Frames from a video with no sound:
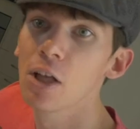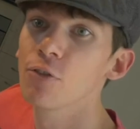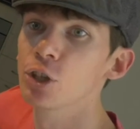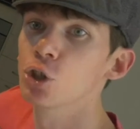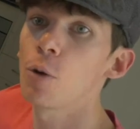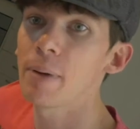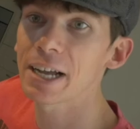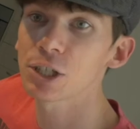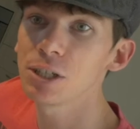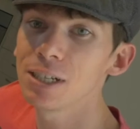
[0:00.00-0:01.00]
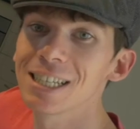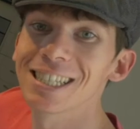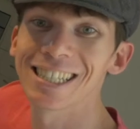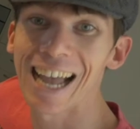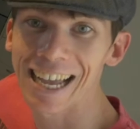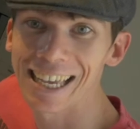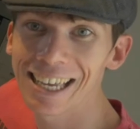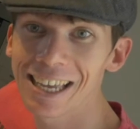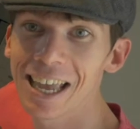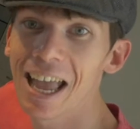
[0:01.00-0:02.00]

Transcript: The top action is attacking,